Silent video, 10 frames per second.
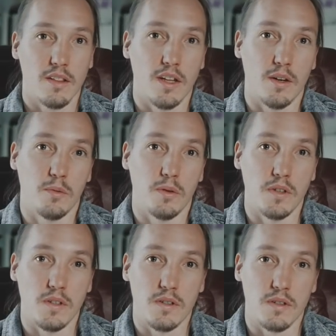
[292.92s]
That
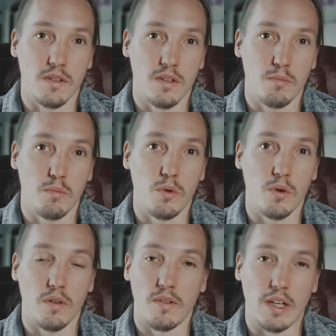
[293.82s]
was
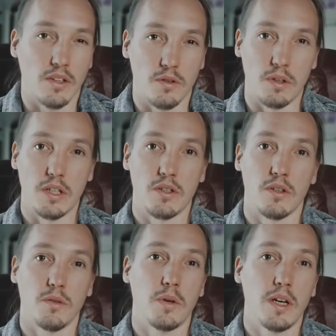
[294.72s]
more of, like, a
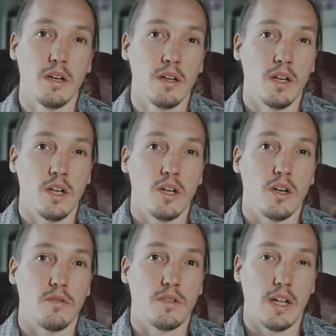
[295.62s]
traditional way
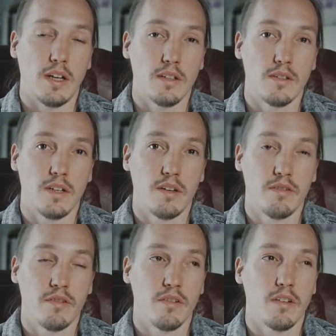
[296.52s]
of telling
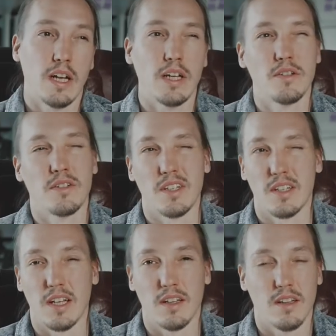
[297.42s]
stuff. And I just
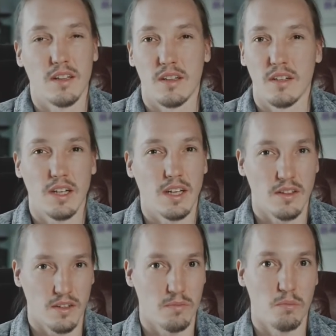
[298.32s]
think that
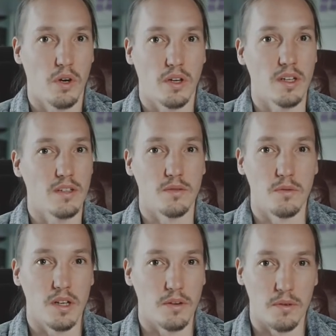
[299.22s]
like the market
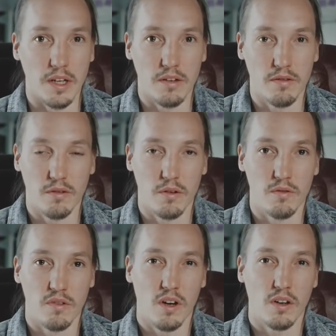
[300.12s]
isn't really ready
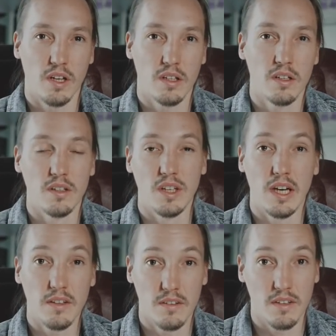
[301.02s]
for vlogging
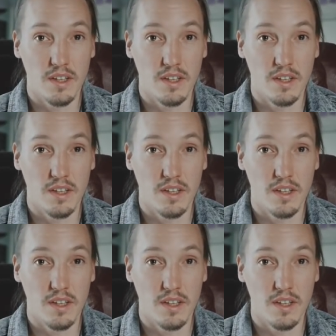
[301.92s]
yet.